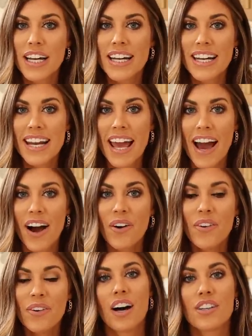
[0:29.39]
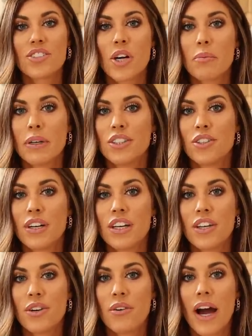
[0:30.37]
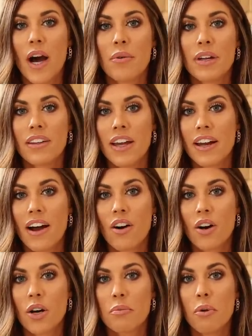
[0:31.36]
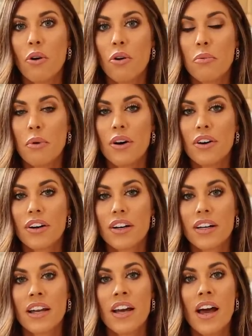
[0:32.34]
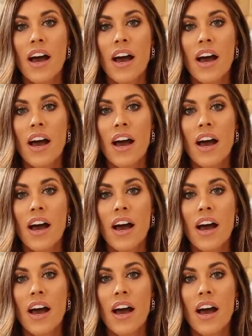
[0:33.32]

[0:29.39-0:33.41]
and now I'll start by showing you how we laid out our pole barn.